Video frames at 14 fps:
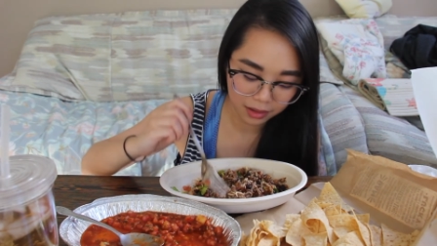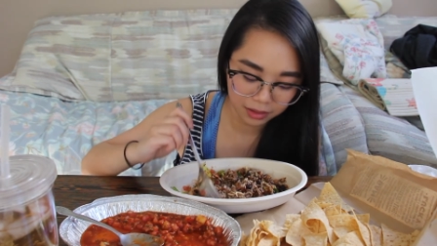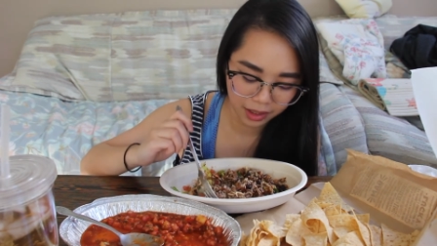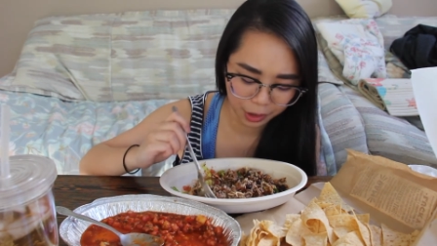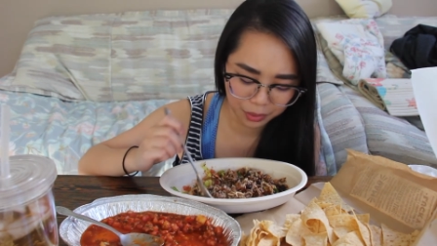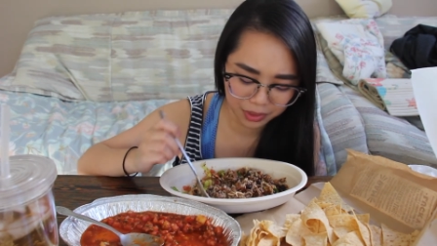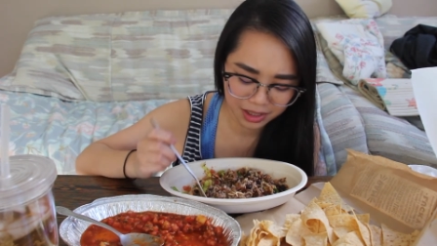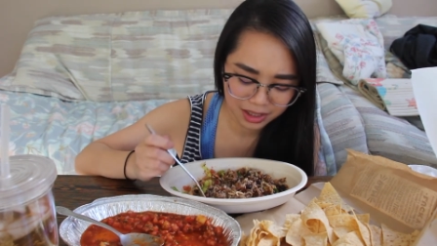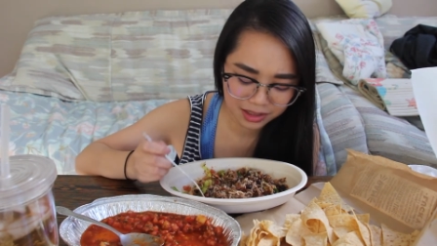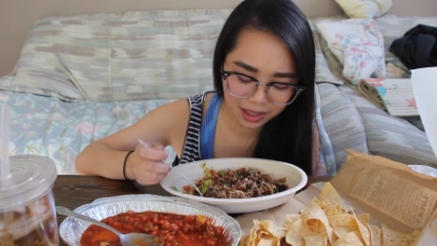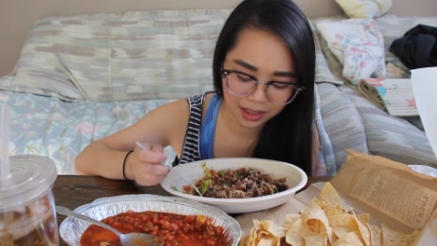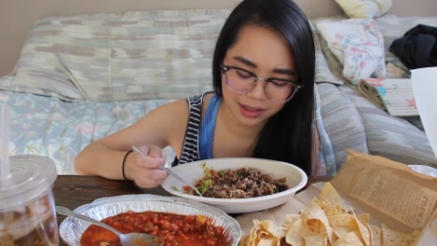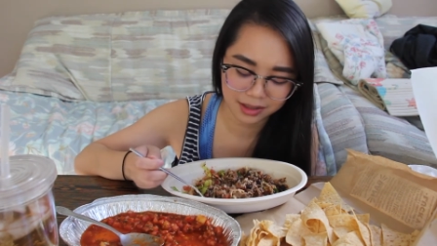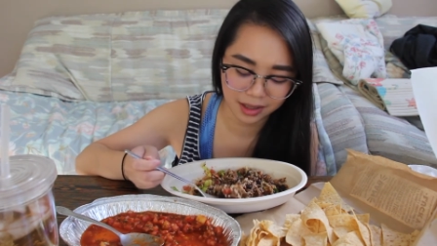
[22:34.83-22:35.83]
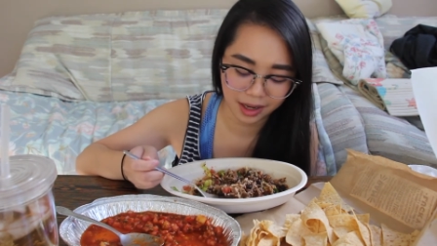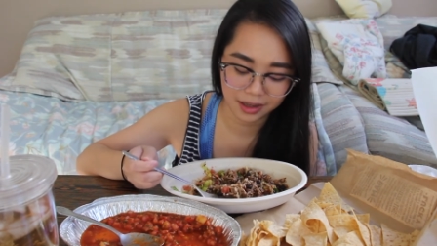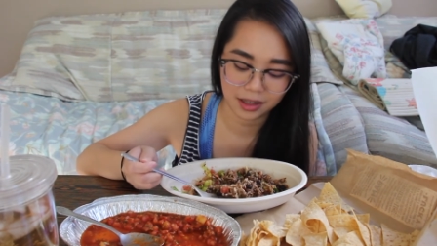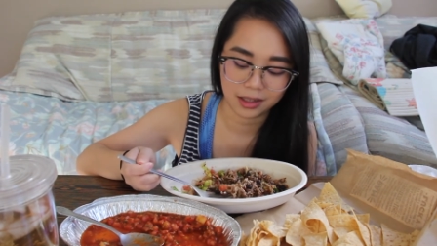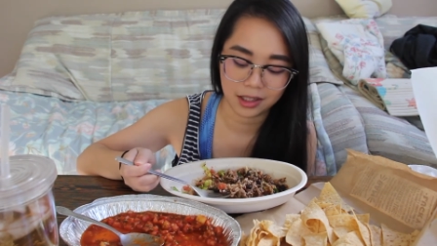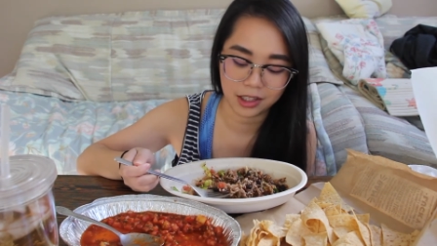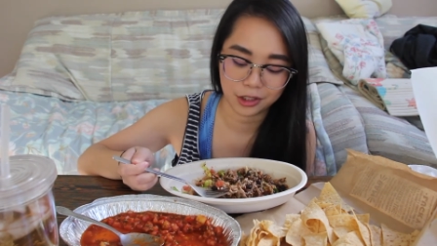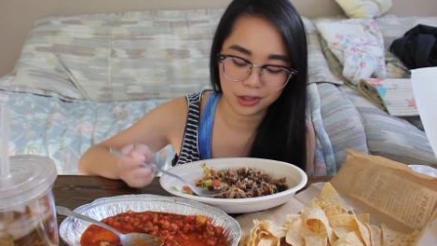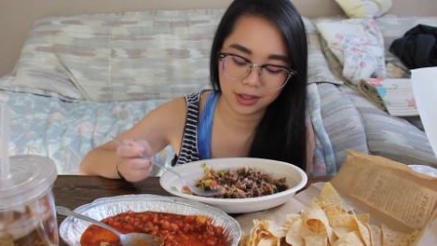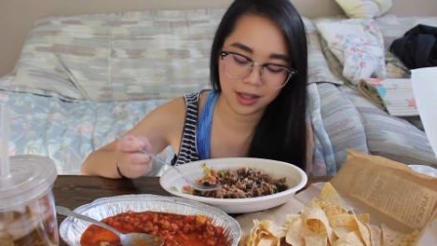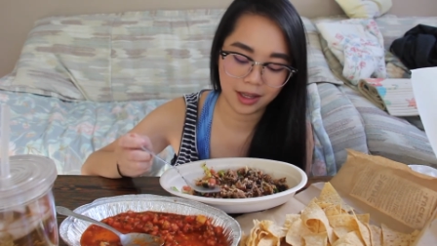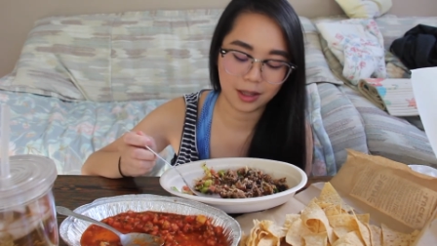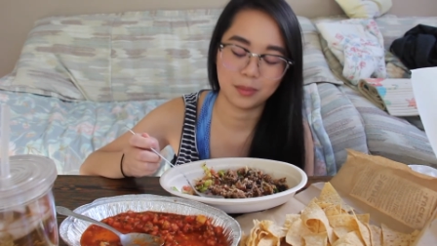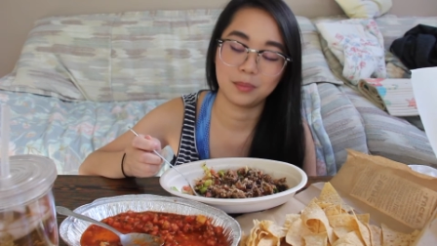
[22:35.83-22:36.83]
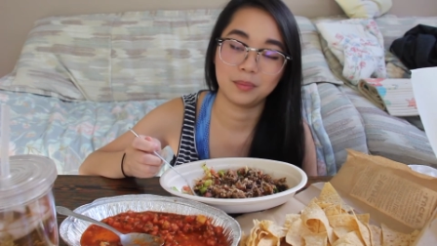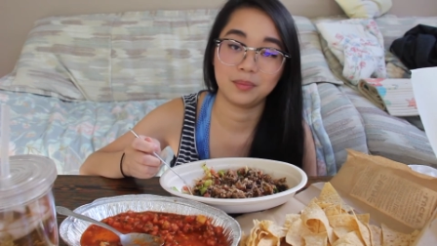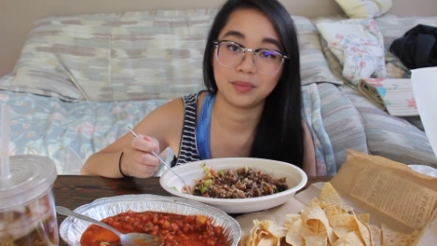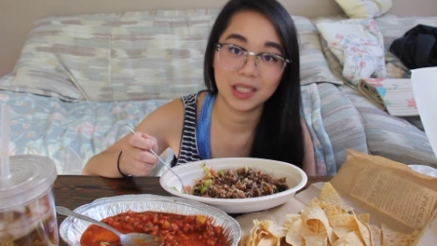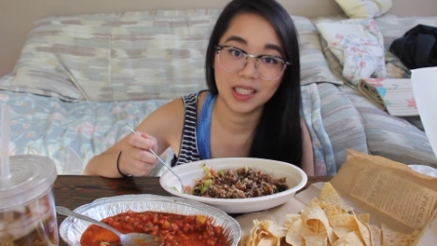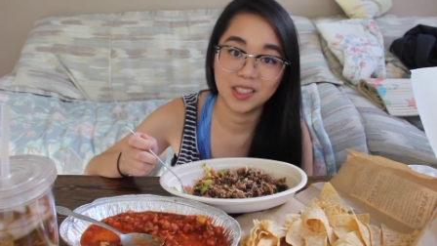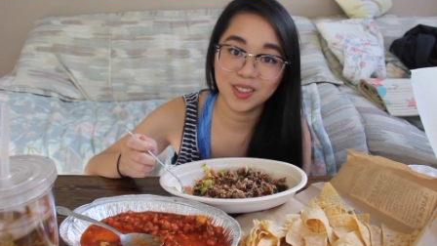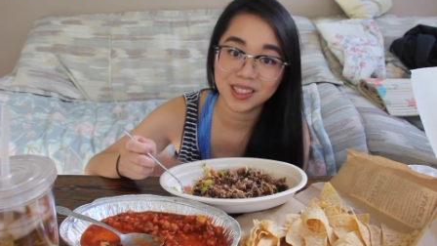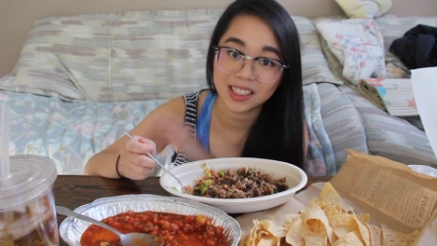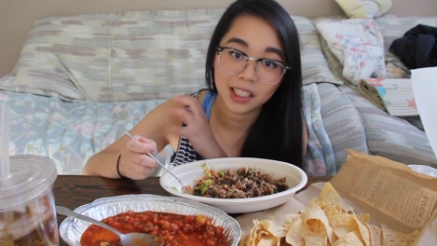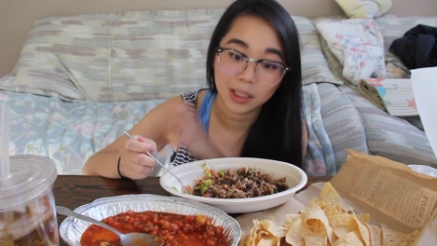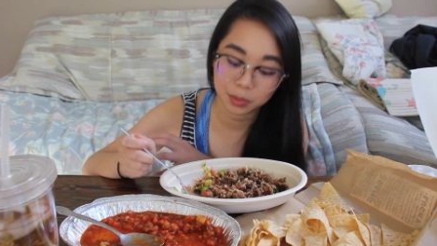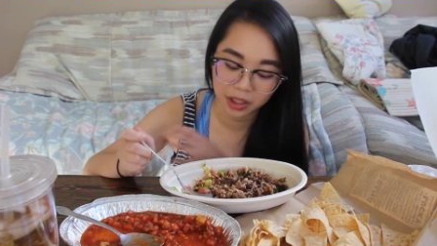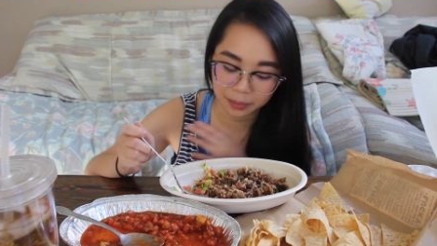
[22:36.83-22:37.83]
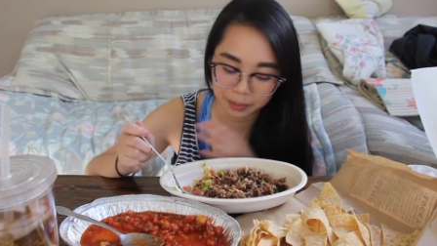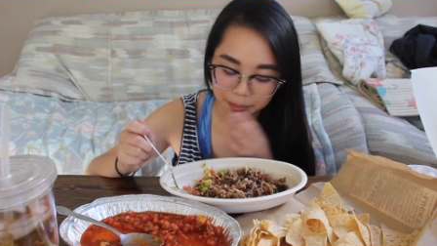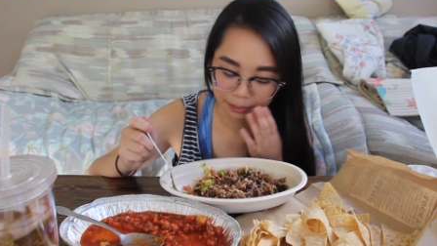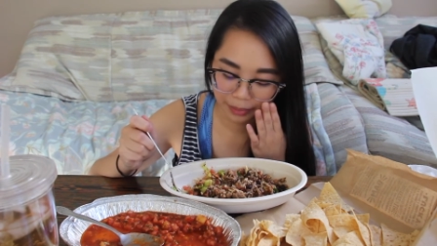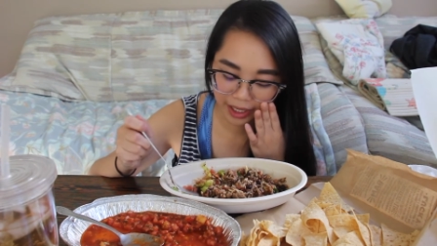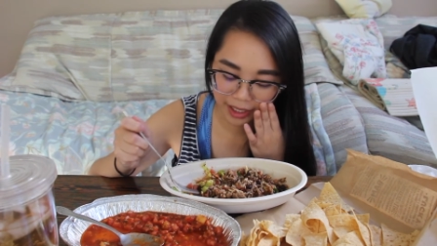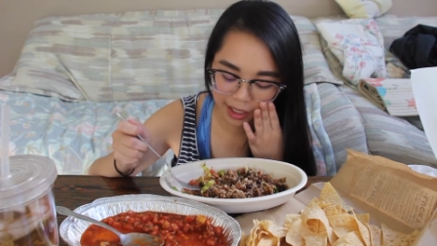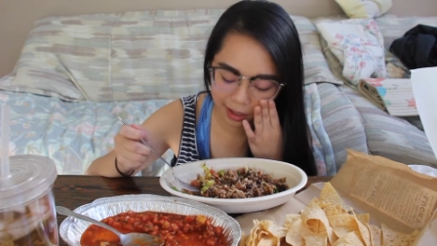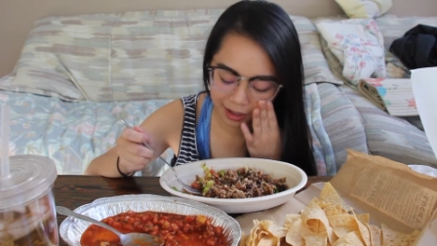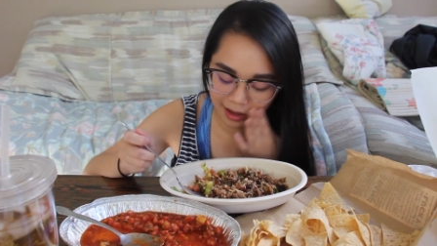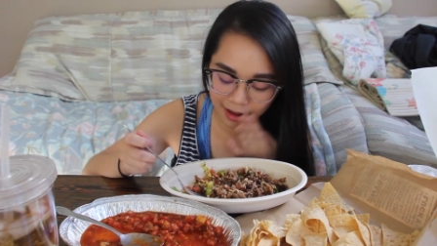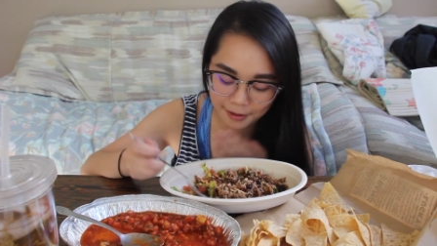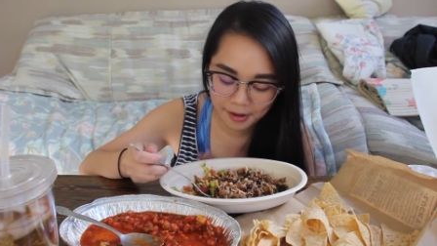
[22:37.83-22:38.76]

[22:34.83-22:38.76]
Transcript: Like when he's excited, he just like, he just keeps on biting.